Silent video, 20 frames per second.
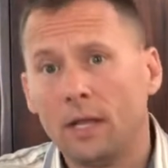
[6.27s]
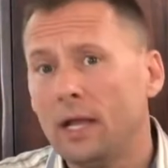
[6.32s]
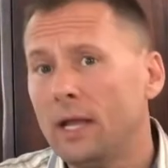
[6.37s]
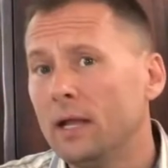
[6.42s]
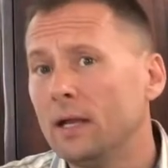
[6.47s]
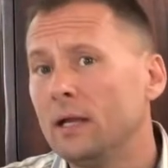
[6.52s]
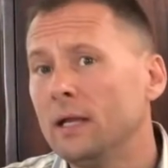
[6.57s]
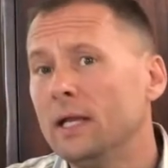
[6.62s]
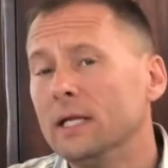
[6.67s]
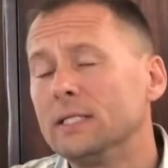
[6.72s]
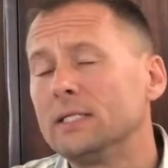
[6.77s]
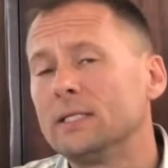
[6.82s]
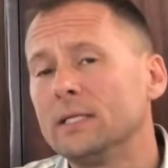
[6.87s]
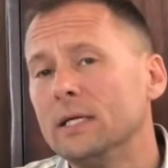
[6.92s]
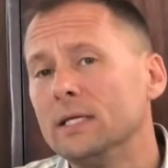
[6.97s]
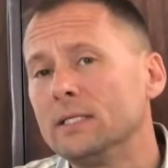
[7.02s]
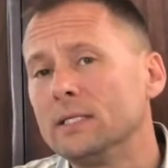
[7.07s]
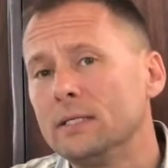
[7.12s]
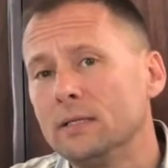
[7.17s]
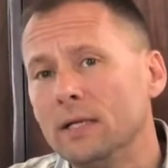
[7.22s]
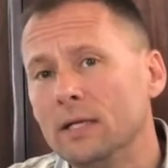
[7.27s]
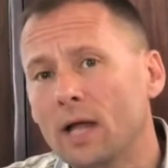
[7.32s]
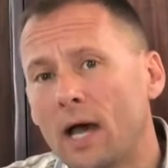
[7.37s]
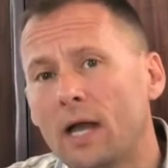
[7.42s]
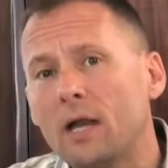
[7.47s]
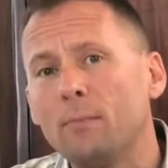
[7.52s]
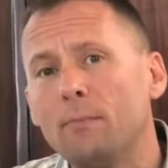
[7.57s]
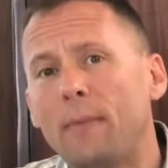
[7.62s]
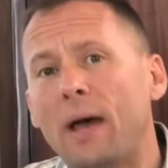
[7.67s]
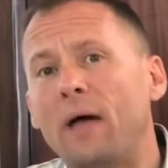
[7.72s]
And it's
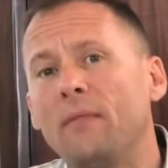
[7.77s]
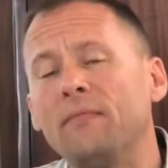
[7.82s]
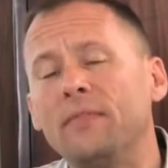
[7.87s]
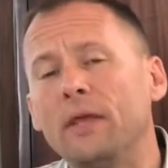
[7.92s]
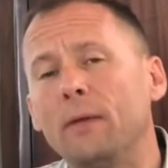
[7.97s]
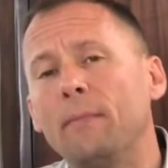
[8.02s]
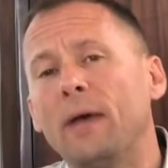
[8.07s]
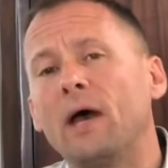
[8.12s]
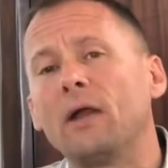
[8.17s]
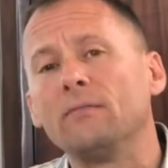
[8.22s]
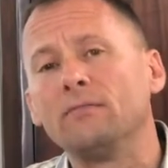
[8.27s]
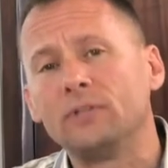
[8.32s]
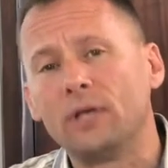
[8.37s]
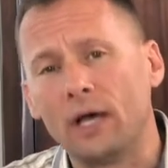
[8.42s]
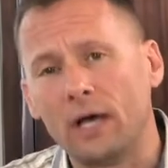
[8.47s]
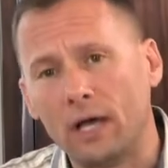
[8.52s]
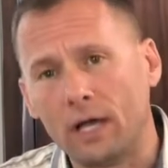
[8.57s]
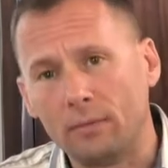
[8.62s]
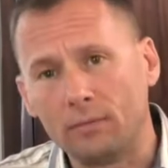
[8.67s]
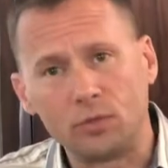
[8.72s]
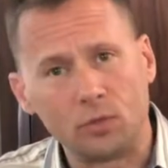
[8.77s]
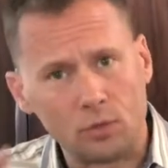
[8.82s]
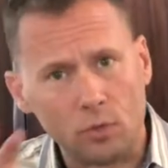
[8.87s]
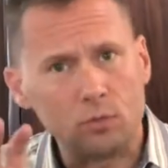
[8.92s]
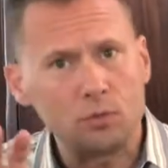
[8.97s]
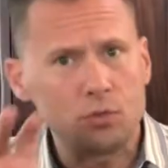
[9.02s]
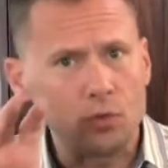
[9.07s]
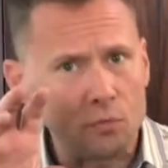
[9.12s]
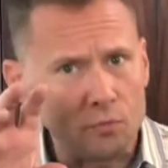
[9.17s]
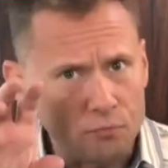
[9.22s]
not about the amount of time. So
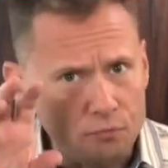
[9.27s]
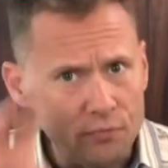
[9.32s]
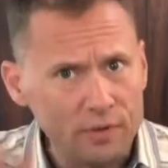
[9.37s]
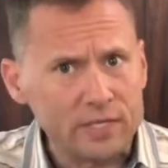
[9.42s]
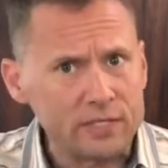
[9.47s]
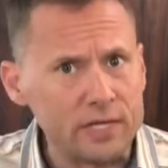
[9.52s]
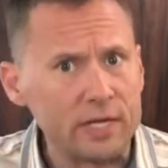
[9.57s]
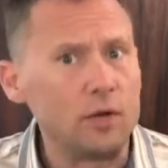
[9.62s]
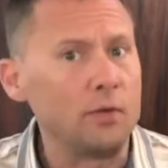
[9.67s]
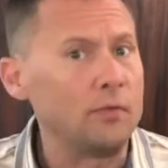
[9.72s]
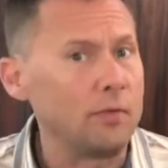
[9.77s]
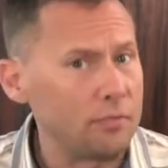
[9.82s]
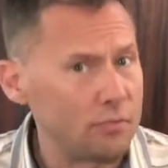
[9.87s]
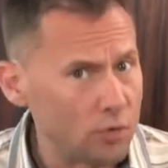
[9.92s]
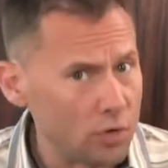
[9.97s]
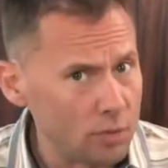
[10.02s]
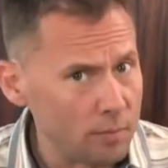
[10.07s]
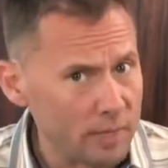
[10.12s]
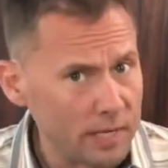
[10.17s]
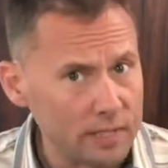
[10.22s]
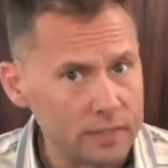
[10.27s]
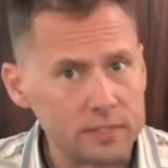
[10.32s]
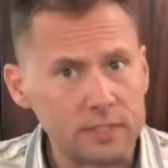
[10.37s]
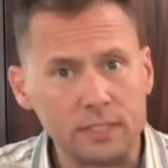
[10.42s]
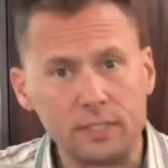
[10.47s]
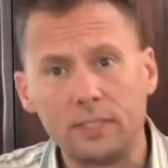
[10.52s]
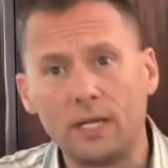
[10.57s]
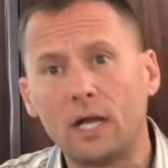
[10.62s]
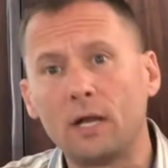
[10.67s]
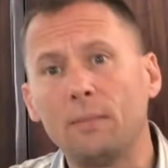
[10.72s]
don't fixate on the 30 minutes.
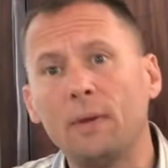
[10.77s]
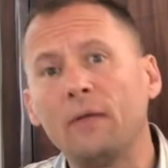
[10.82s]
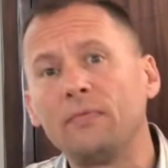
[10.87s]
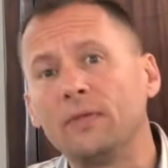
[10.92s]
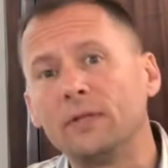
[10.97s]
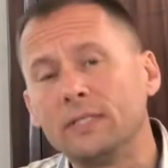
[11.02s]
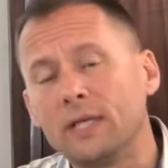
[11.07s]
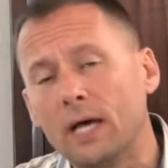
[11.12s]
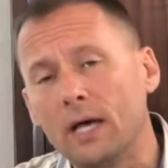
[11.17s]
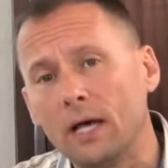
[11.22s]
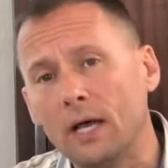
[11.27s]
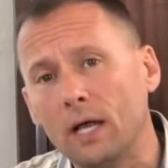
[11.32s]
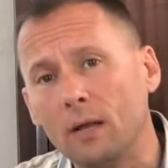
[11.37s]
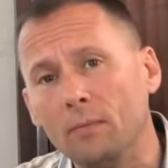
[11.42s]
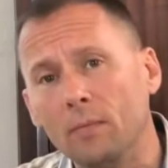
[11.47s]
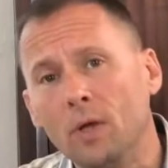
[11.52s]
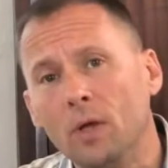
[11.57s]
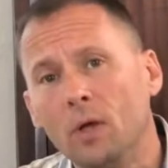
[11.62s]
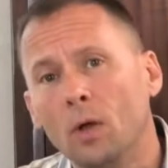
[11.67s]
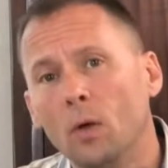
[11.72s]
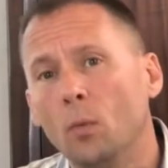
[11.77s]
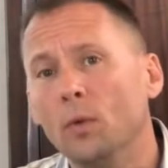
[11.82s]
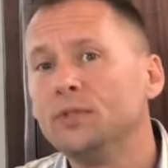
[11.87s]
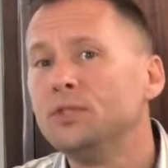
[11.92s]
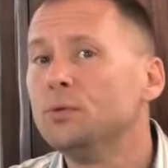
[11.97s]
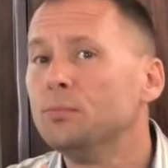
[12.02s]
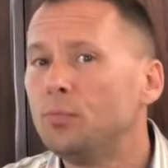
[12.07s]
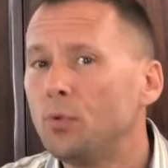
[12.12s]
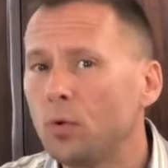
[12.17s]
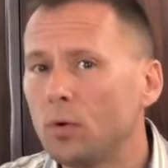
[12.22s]
It's not about the time.
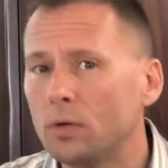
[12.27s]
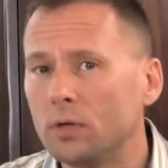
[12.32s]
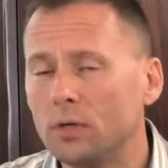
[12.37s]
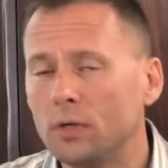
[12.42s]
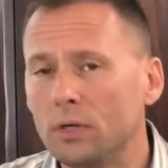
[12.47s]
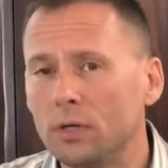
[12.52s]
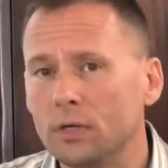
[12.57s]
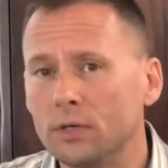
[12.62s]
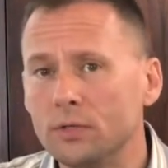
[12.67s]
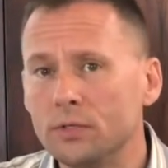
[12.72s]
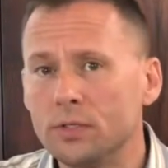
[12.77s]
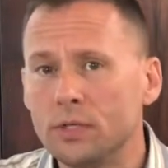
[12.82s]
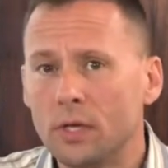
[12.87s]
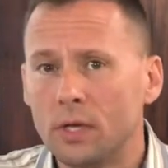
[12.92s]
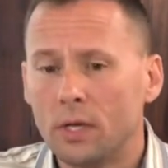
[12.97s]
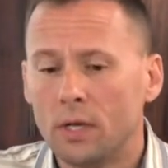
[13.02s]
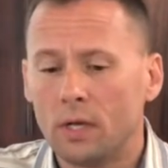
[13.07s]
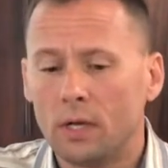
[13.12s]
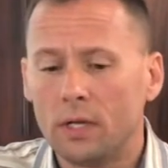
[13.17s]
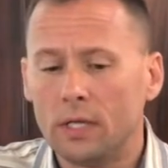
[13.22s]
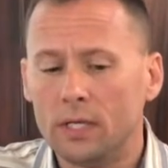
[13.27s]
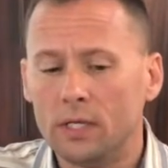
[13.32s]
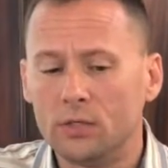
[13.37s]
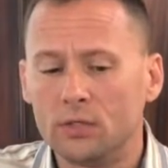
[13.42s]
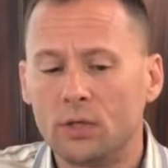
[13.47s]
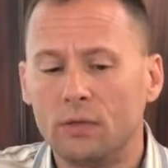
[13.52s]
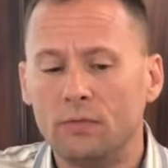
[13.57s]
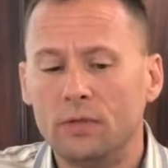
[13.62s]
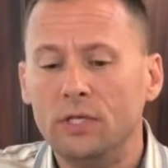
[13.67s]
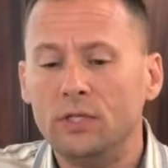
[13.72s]
What's important is
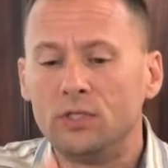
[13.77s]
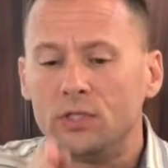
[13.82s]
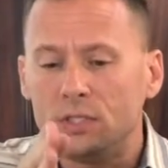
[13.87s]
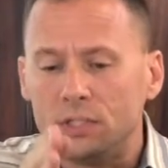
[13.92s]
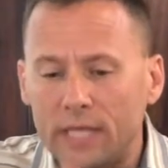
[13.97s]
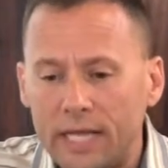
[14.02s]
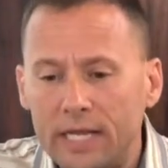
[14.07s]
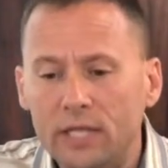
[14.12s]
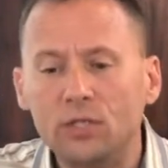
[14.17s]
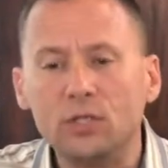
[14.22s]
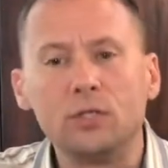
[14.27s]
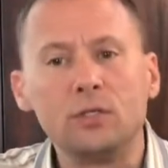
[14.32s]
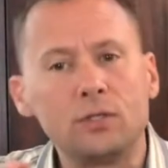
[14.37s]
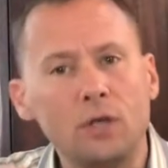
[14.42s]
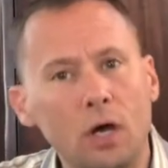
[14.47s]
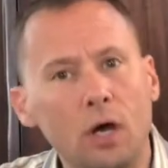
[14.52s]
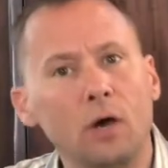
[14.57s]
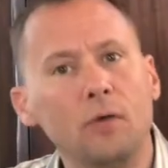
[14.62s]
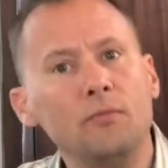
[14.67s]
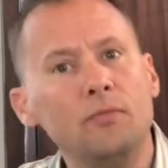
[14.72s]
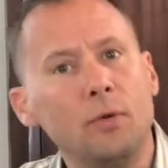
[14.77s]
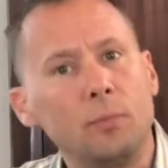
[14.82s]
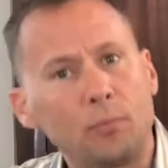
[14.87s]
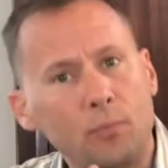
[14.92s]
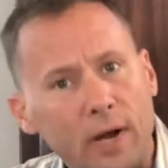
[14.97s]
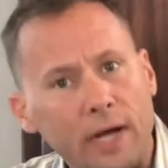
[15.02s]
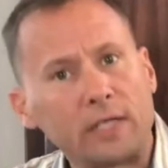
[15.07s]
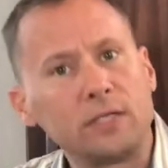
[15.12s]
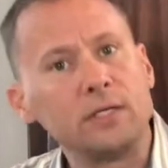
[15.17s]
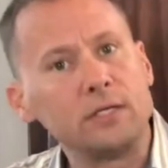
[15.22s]
the stages of the
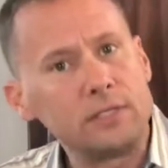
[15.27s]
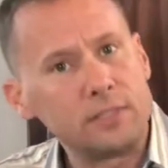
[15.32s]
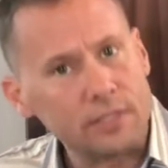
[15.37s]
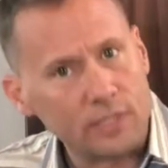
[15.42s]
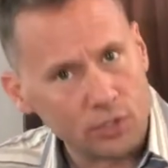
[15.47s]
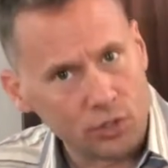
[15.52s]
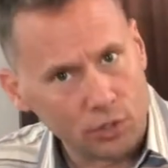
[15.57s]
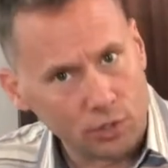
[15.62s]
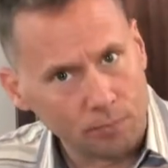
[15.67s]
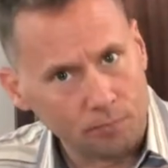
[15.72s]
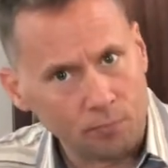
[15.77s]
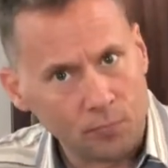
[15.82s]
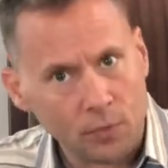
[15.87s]
practice session.